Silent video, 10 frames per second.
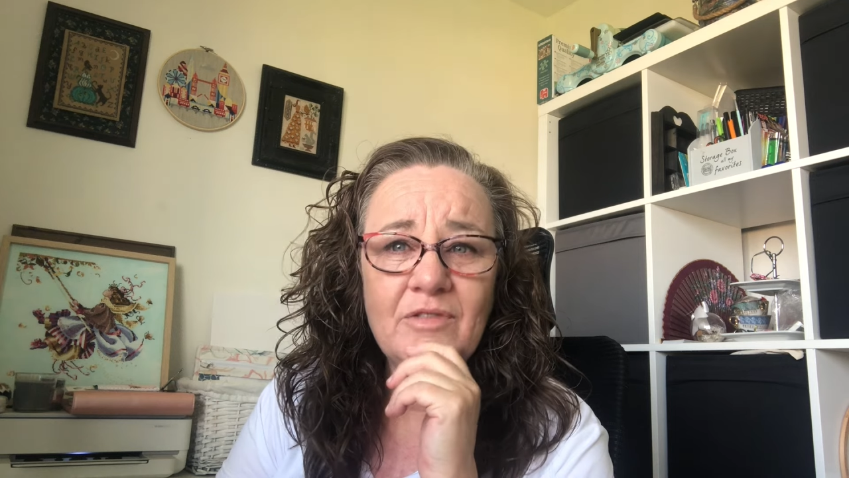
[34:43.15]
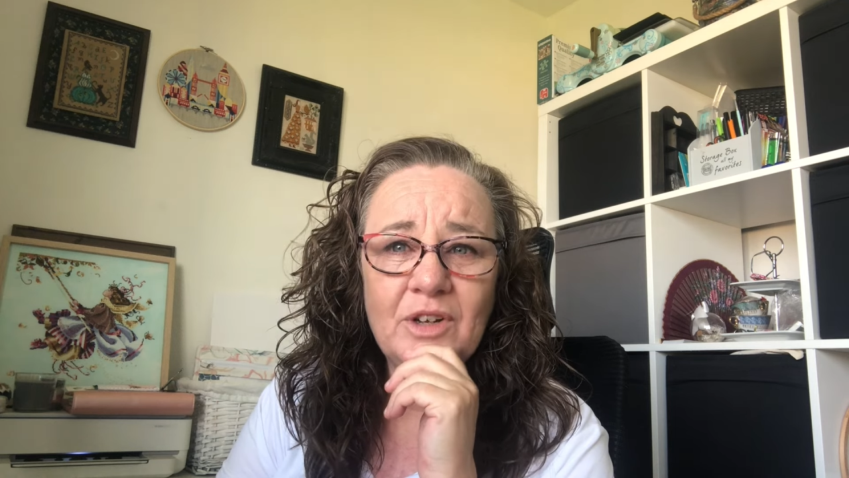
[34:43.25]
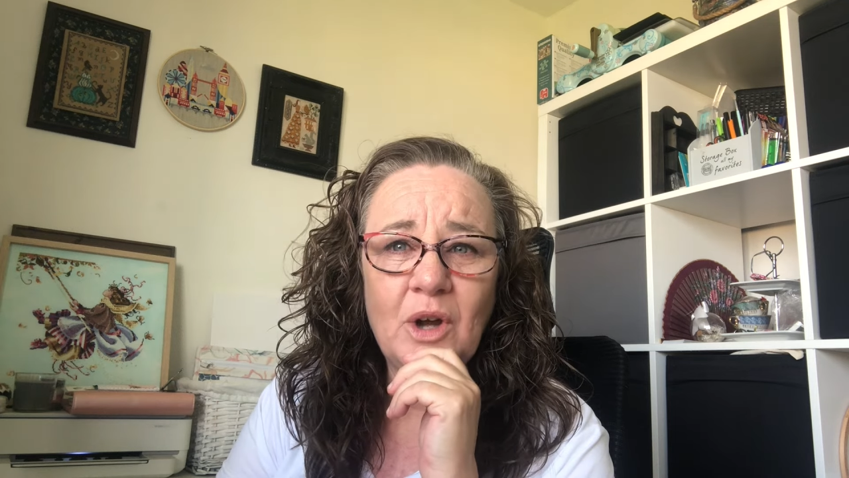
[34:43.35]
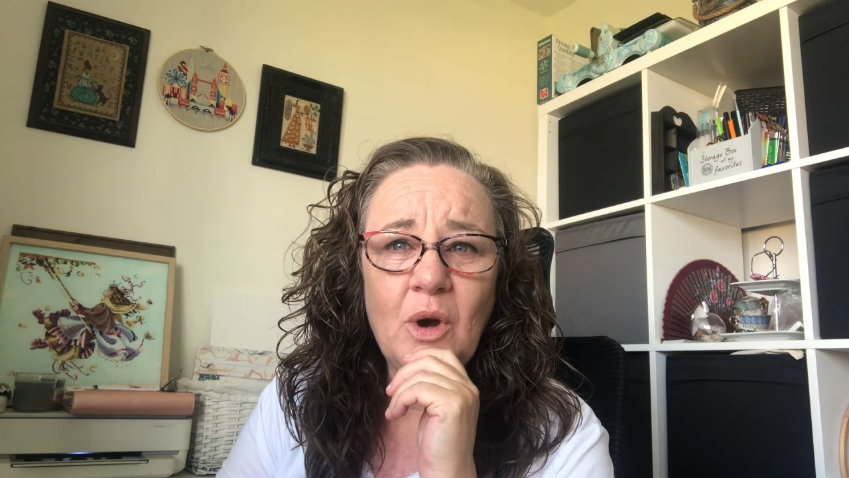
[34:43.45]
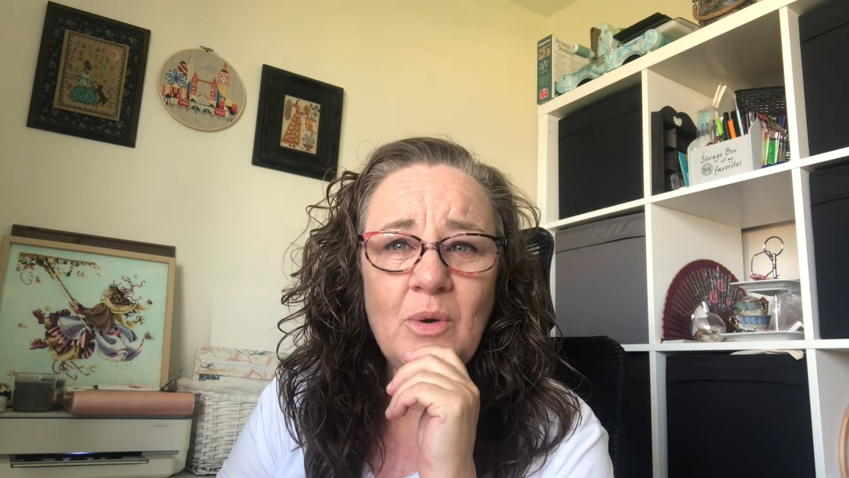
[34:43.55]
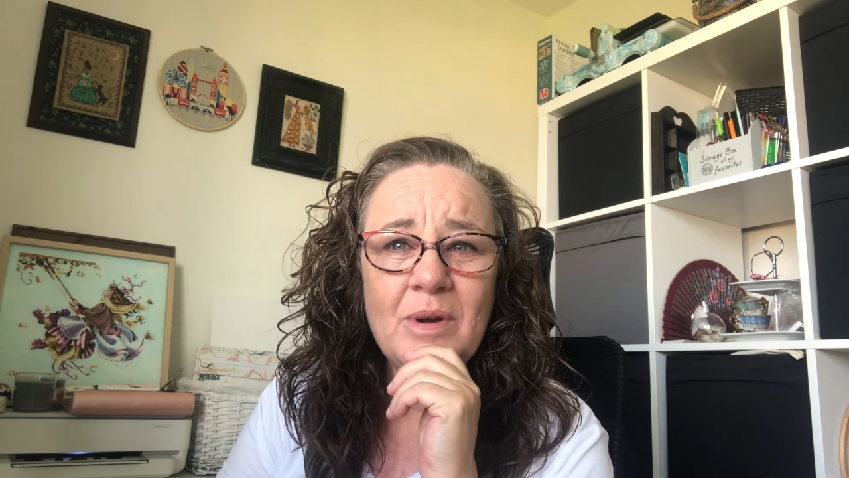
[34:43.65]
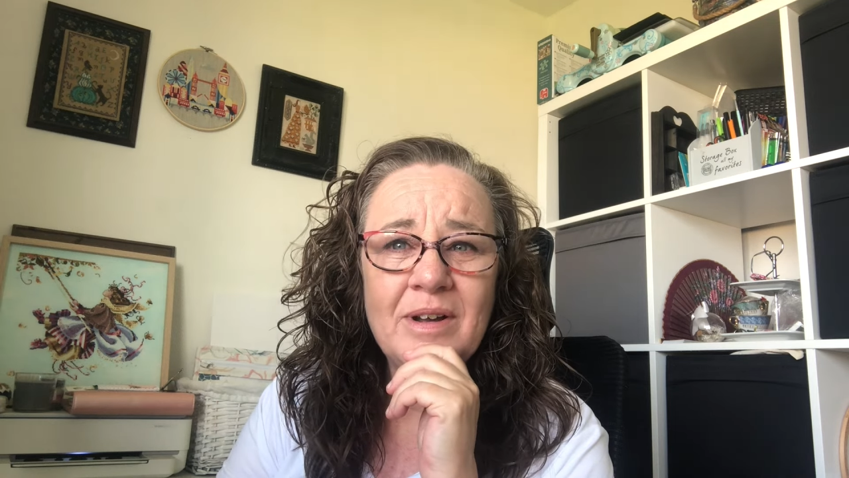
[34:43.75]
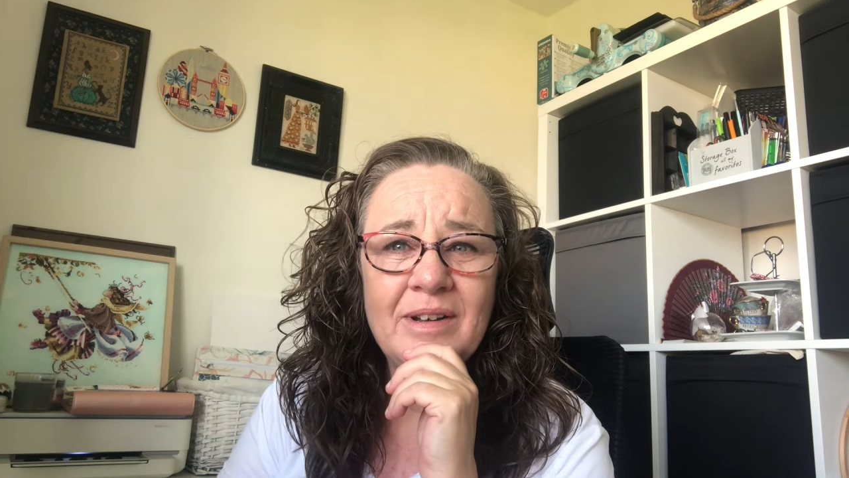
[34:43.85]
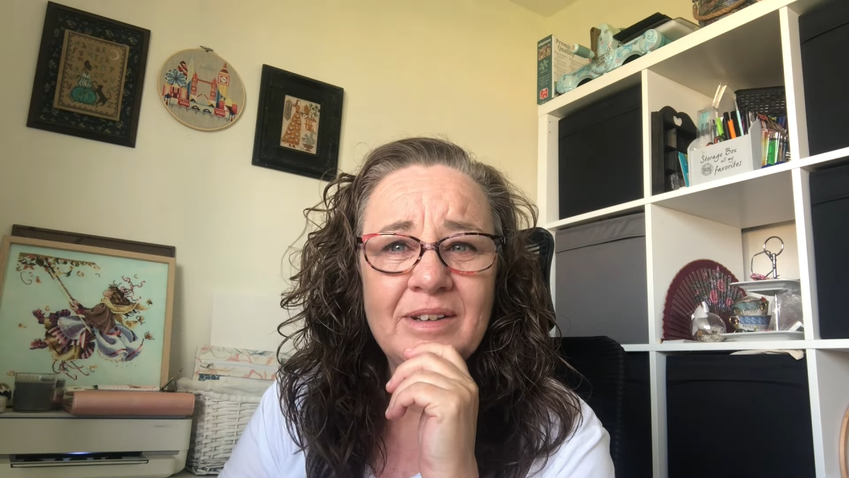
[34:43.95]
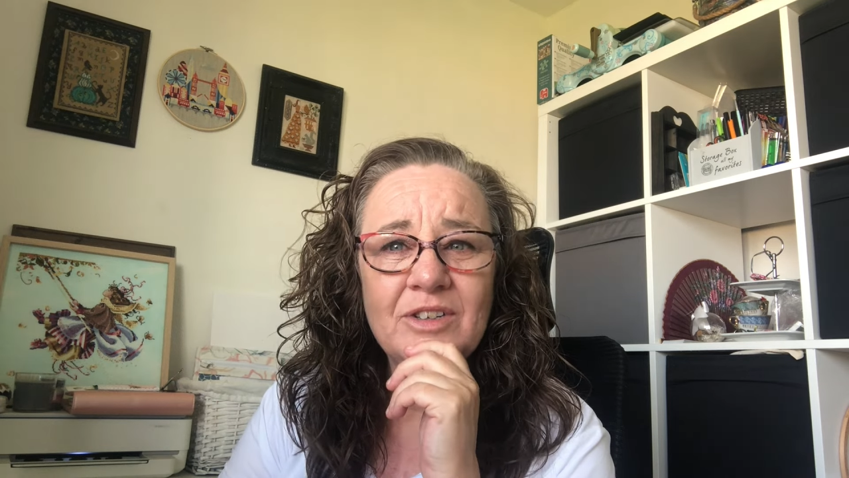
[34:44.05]
ago,
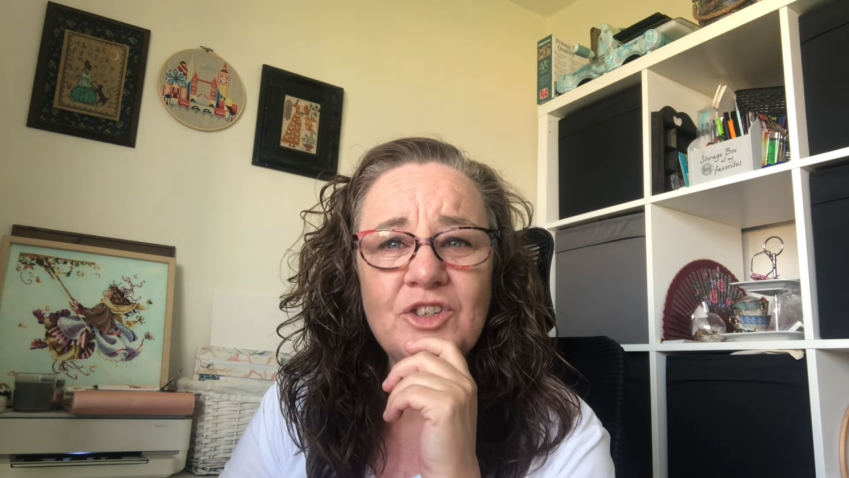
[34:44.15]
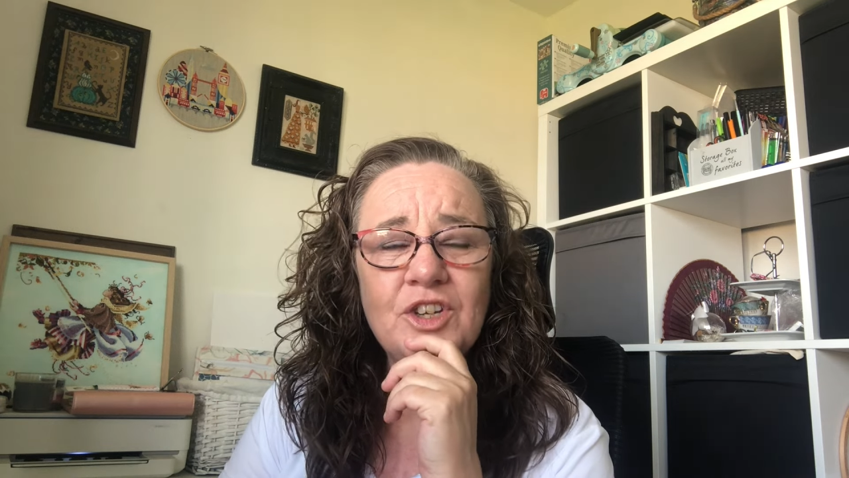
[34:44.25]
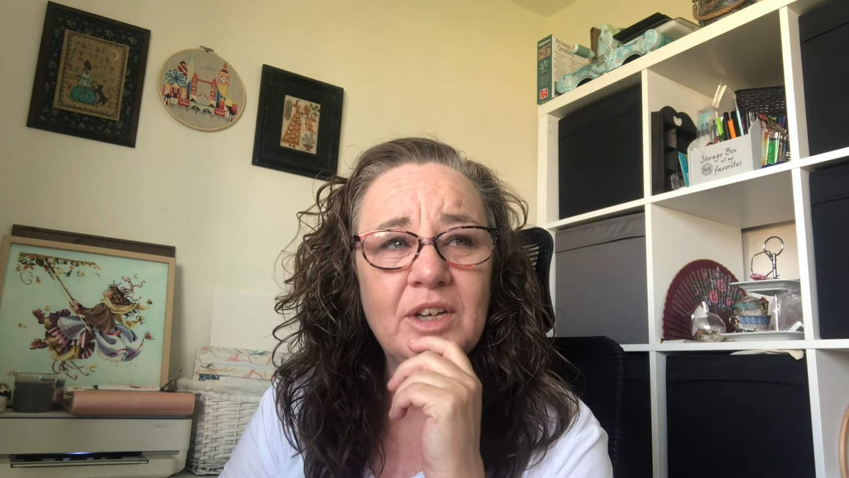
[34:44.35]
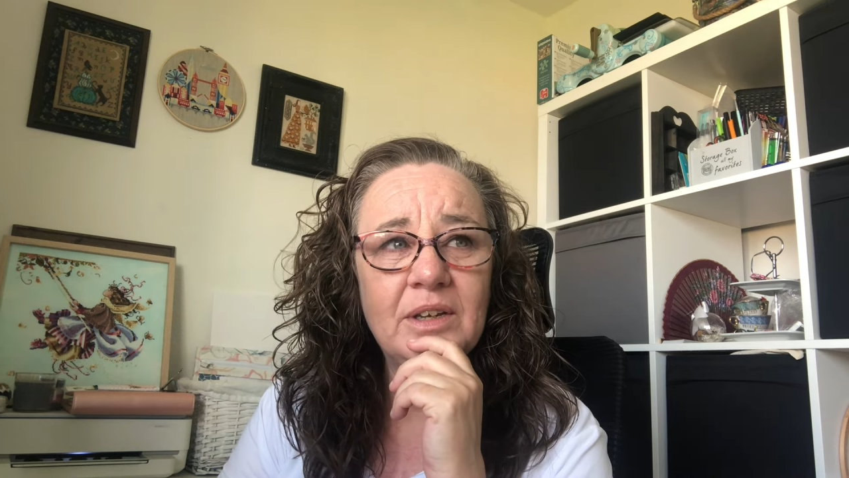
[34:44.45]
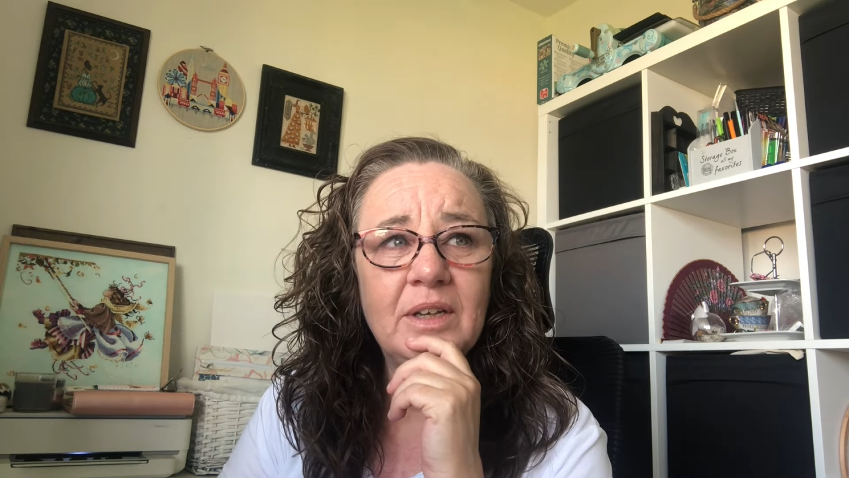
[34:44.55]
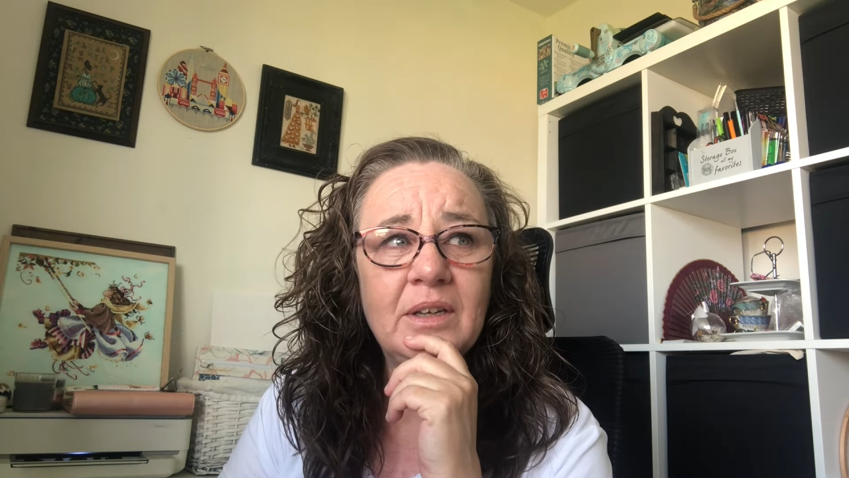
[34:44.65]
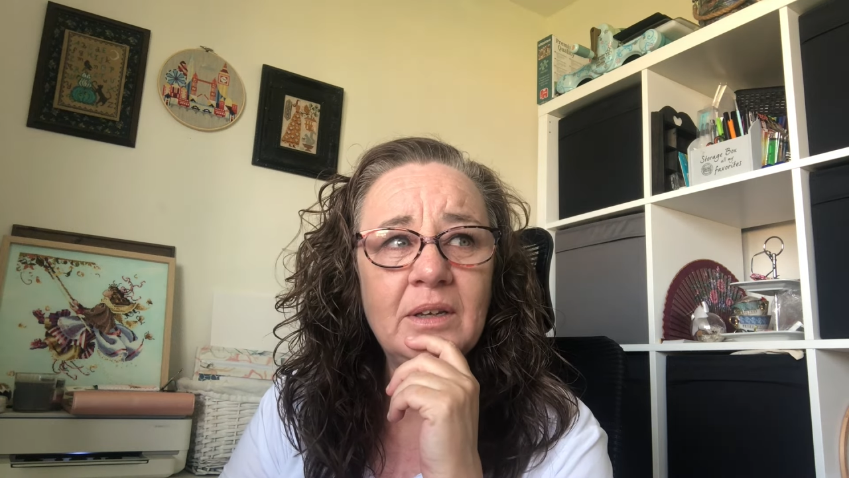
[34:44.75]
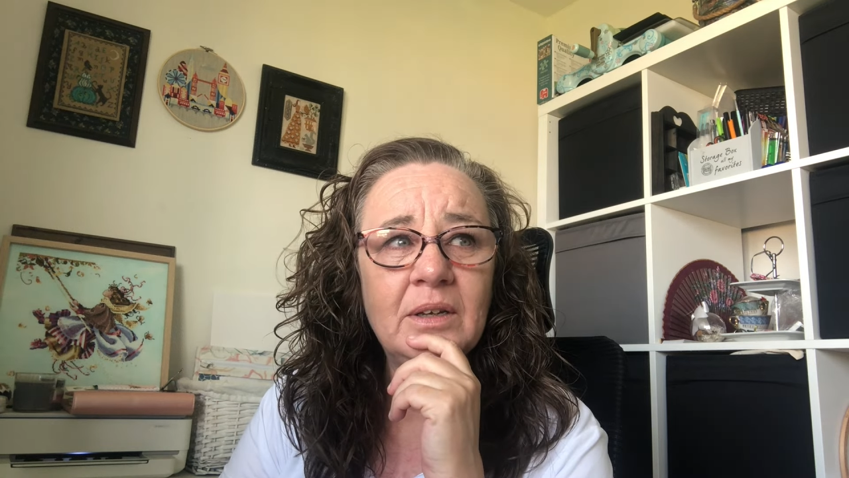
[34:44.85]
she